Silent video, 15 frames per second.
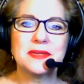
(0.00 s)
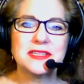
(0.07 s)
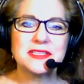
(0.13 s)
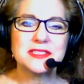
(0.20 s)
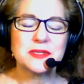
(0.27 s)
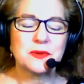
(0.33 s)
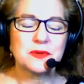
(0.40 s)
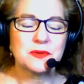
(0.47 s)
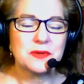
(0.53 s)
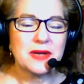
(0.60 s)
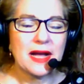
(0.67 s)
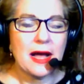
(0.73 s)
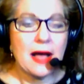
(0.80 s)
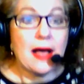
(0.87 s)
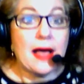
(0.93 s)
So
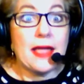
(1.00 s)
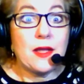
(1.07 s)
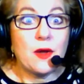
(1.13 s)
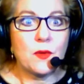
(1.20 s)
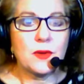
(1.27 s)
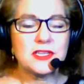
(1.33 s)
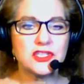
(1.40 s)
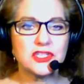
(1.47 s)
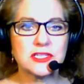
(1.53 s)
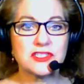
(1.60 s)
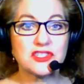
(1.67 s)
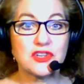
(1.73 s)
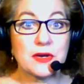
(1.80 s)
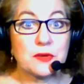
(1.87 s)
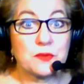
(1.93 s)
I always just
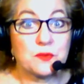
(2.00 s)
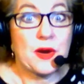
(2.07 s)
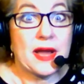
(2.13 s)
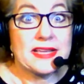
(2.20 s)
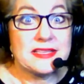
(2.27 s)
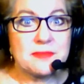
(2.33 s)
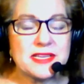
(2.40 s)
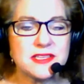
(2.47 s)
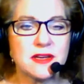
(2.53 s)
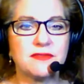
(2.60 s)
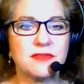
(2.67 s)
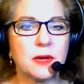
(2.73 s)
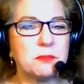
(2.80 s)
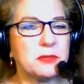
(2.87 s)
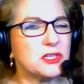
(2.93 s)
try to rise myself
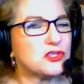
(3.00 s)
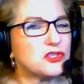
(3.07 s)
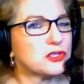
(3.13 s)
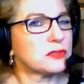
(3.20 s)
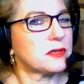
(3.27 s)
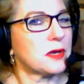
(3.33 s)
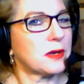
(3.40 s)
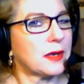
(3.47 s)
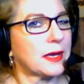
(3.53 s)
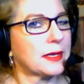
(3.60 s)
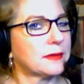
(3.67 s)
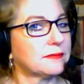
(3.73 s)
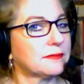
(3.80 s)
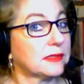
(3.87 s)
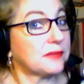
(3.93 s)
up because your tongue kind
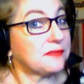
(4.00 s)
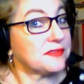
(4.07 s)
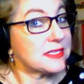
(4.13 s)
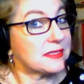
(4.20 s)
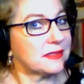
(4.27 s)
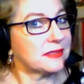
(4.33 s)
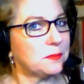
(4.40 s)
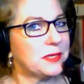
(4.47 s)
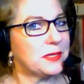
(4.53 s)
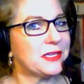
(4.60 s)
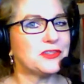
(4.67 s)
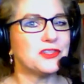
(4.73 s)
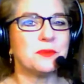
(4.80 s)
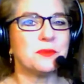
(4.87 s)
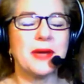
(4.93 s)
of lifts a little bit in
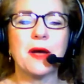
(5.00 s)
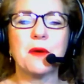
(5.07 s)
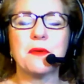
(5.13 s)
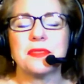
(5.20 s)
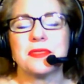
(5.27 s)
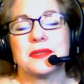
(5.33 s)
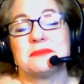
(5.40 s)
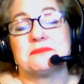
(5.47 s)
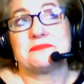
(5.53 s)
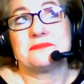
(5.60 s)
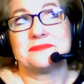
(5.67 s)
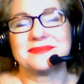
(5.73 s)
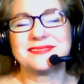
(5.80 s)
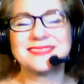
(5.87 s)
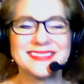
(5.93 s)
your mouth.
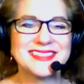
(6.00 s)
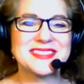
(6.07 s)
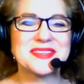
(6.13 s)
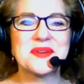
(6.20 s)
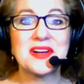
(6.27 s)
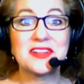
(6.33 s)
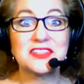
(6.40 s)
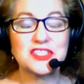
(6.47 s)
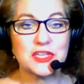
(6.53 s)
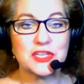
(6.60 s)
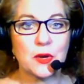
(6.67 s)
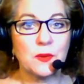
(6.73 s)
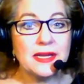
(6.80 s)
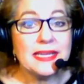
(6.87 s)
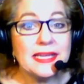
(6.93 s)
So I'll just
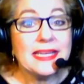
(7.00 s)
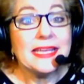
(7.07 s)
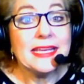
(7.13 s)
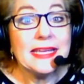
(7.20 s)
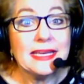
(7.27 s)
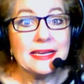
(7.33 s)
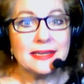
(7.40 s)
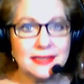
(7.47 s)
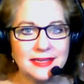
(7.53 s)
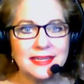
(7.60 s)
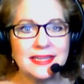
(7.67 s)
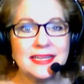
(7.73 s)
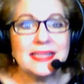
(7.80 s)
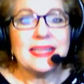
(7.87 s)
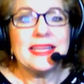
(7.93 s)
go I,
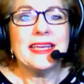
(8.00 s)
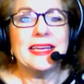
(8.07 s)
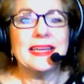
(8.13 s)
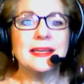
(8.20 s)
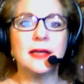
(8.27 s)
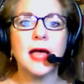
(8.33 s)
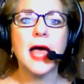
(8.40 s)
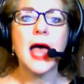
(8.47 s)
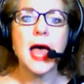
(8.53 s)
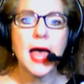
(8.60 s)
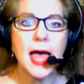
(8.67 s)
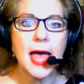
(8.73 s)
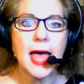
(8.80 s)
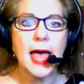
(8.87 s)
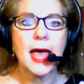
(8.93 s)
I,
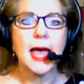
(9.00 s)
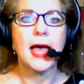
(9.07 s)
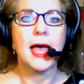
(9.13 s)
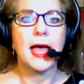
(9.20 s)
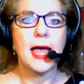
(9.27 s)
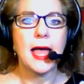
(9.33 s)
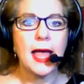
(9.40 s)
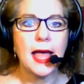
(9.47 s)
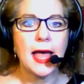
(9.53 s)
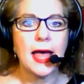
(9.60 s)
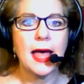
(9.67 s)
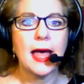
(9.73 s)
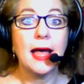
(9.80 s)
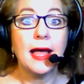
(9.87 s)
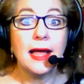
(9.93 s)
I, I,
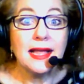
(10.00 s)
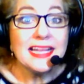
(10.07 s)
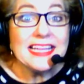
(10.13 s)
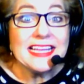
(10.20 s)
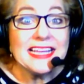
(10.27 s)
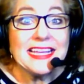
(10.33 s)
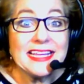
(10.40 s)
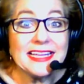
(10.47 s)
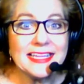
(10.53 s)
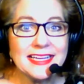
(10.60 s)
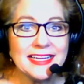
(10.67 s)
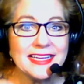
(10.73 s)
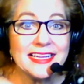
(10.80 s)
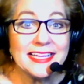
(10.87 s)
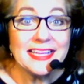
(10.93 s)
I,
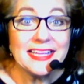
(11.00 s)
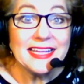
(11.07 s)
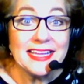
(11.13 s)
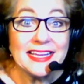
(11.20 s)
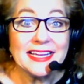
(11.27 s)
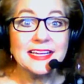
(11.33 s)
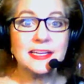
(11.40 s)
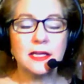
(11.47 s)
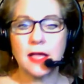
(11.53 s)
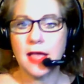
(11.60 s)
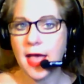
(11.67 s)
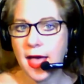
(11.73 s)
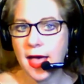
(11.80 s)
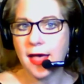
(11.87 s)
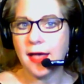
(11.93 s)
I,
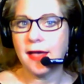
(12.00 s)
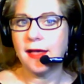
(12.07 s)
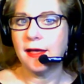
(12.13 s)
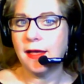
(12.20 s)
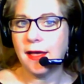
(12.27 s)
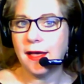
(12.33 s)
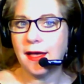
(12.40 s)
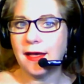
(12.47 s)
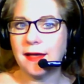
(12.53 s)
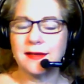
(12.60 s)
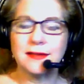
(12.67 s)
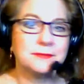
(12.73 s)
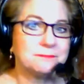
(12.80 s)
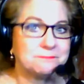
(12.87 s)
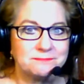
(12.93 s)
I, I.
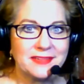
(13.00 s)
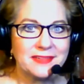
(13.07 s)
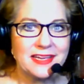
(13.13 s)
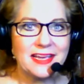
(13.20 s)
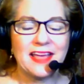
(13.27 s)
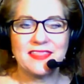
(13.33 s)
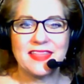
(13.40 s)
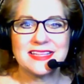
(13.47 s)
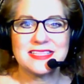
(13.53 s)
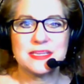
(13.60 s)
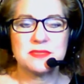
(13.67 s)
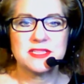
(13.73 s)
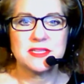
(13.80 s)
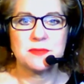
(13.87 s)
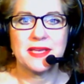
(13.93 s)
And that
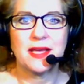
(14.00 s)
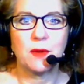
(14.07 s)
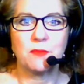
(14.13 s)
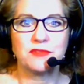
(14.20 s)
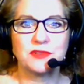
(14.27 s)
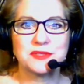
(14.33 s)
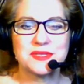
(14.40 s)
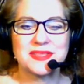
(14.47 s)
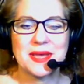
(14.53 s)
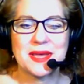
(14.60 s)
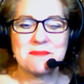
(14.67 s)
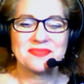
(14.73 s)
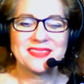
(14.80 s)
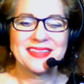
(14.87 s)
seems to be helpful to them.